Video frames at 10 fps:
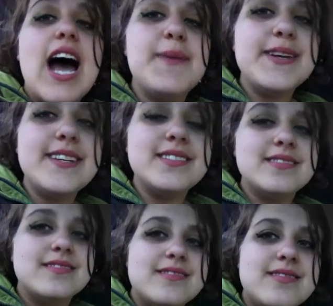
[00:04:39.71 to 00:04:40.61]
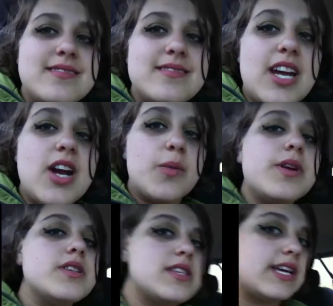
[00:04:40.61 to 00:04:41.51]
I mean, there are
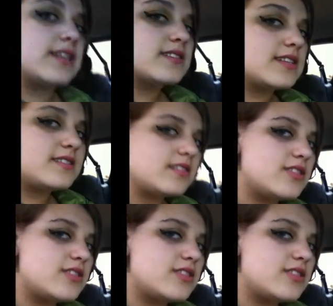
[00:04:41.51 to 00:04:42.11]
worse things.